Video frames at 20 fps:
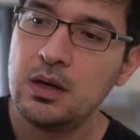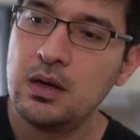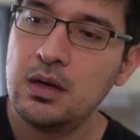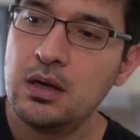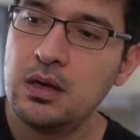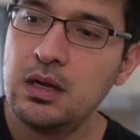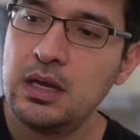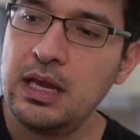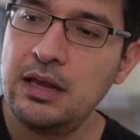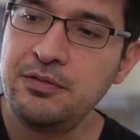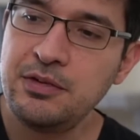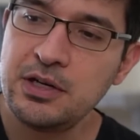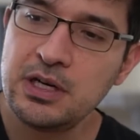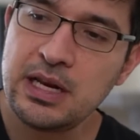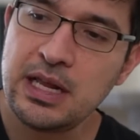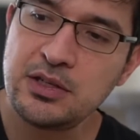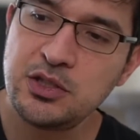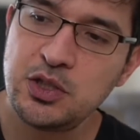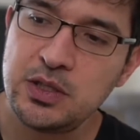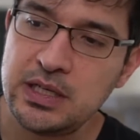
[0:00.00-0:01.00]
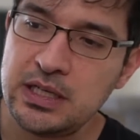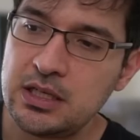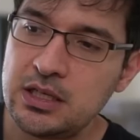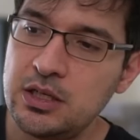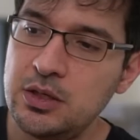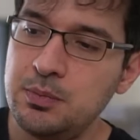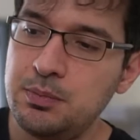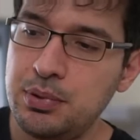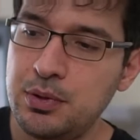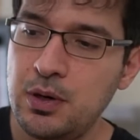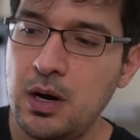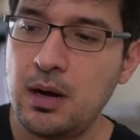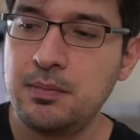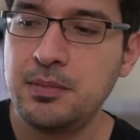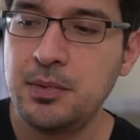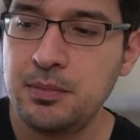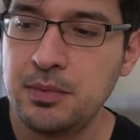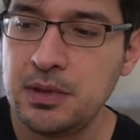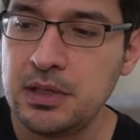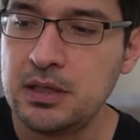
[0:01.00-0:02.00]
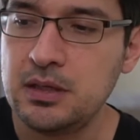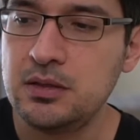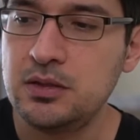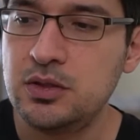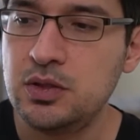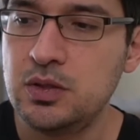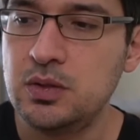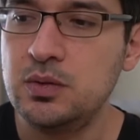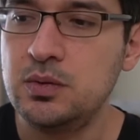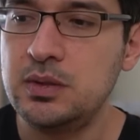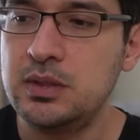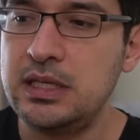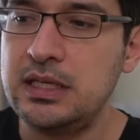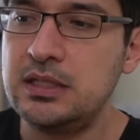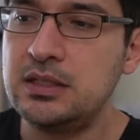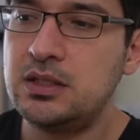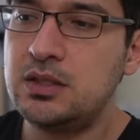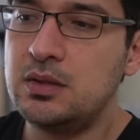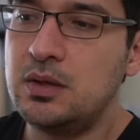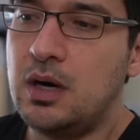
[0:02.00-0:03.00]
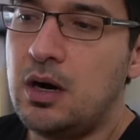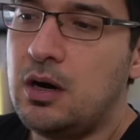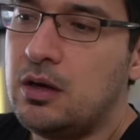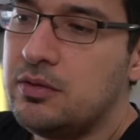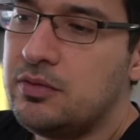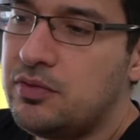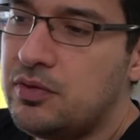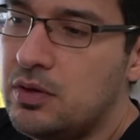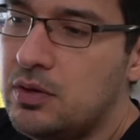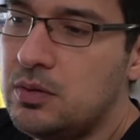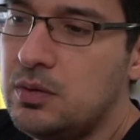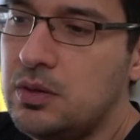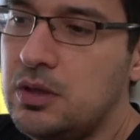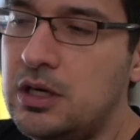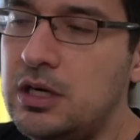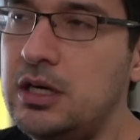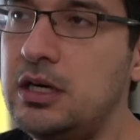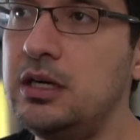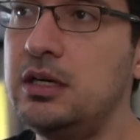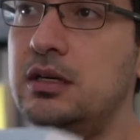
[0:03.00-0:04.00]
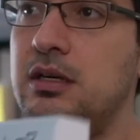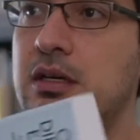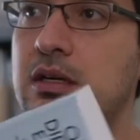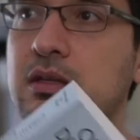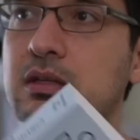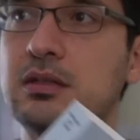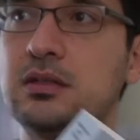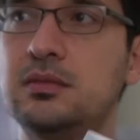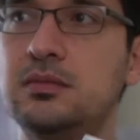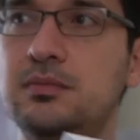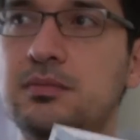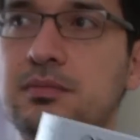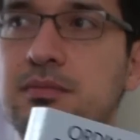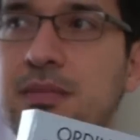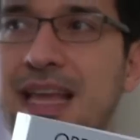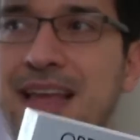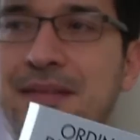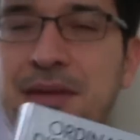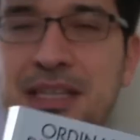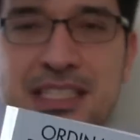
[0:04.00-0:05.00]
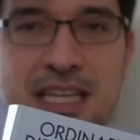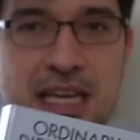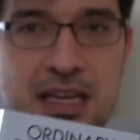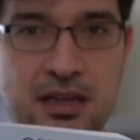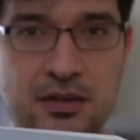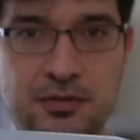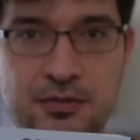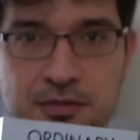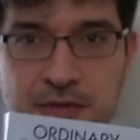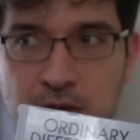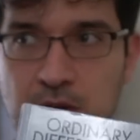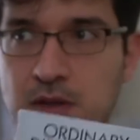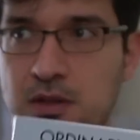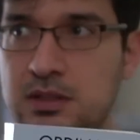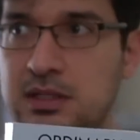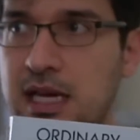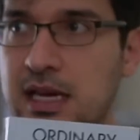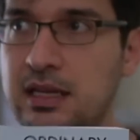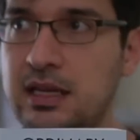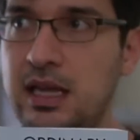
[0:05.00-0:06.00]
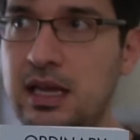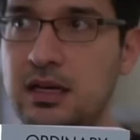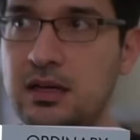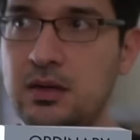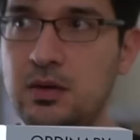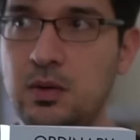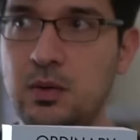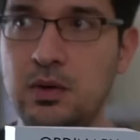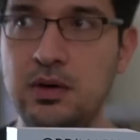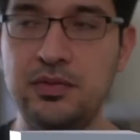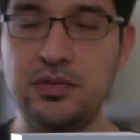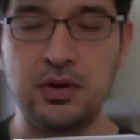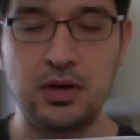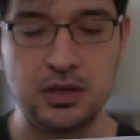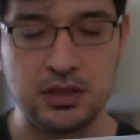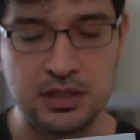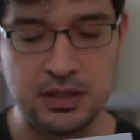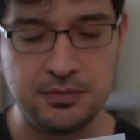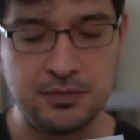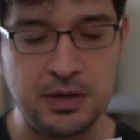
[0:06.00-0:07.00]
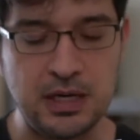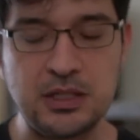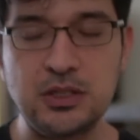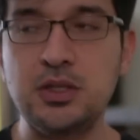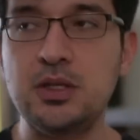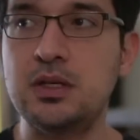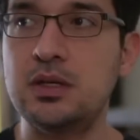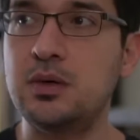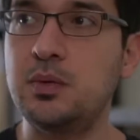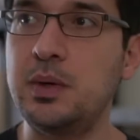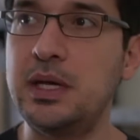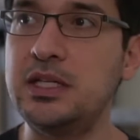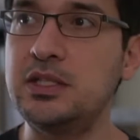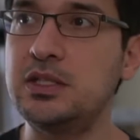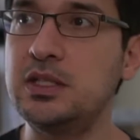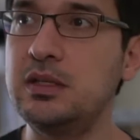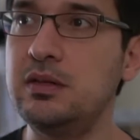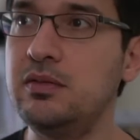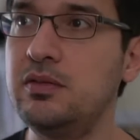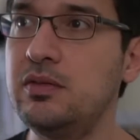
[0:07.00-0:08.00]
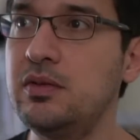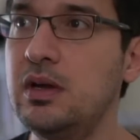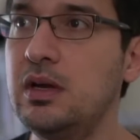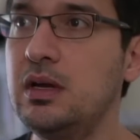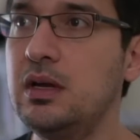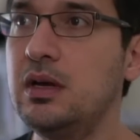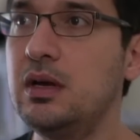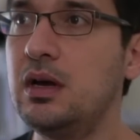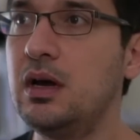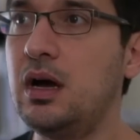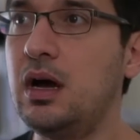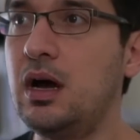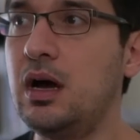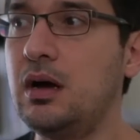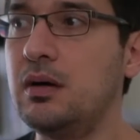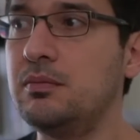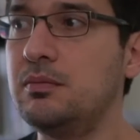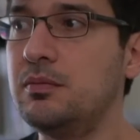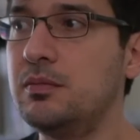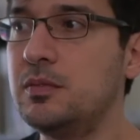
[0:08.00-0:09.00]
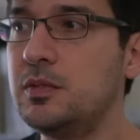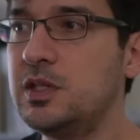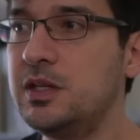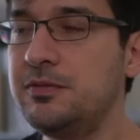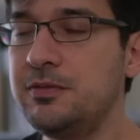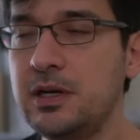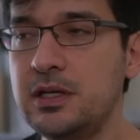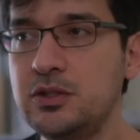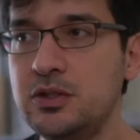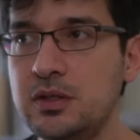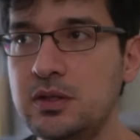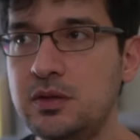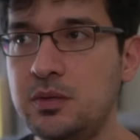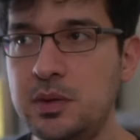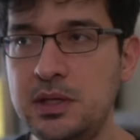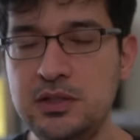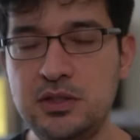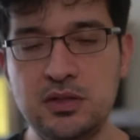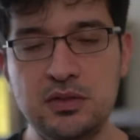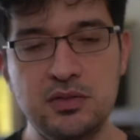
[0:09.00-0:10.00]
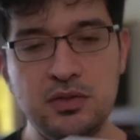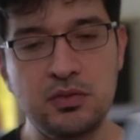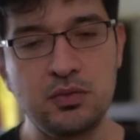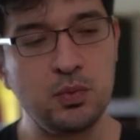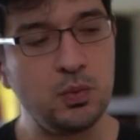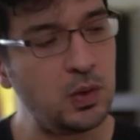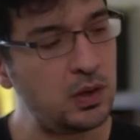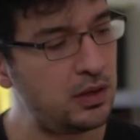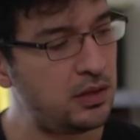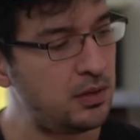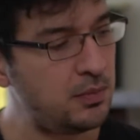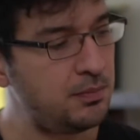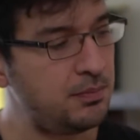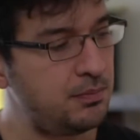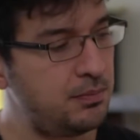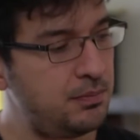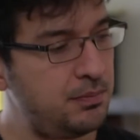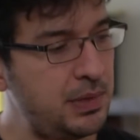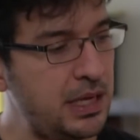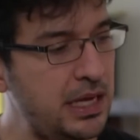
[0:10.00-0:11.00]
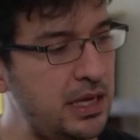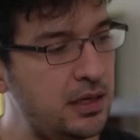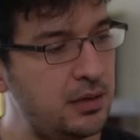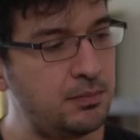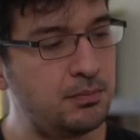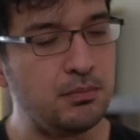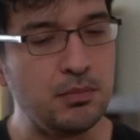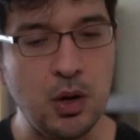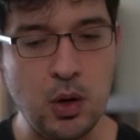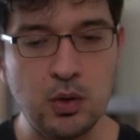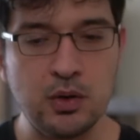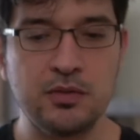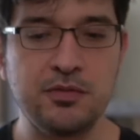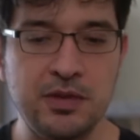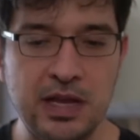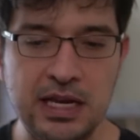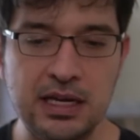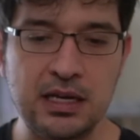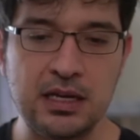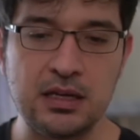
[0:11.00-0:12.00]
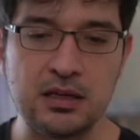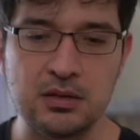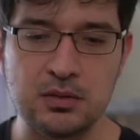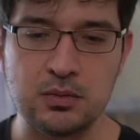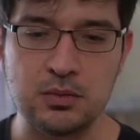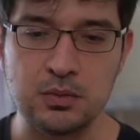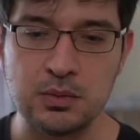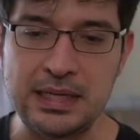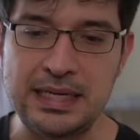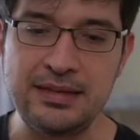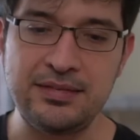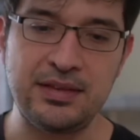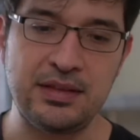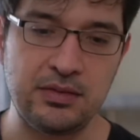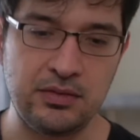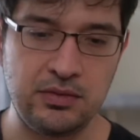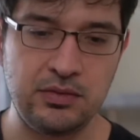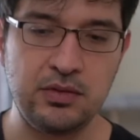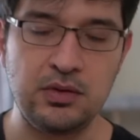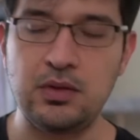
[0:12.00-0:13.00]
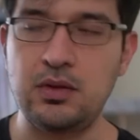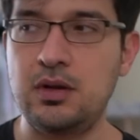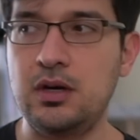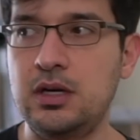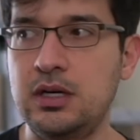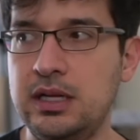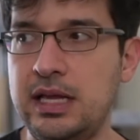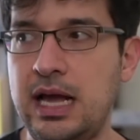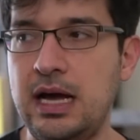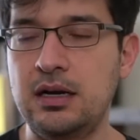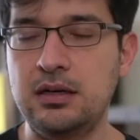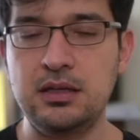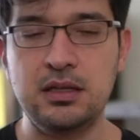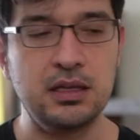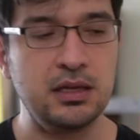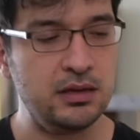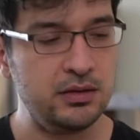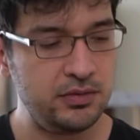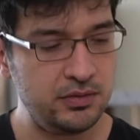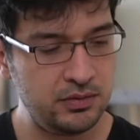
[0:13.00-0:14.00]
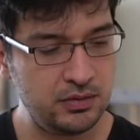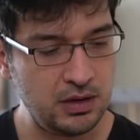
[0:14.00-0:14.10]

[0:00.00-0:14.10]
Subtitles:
If you're an engineer, you probably do need to also maybe take a full dedicated course on differential equations. Differential equations is one of the big motivating reasons to learn calculus.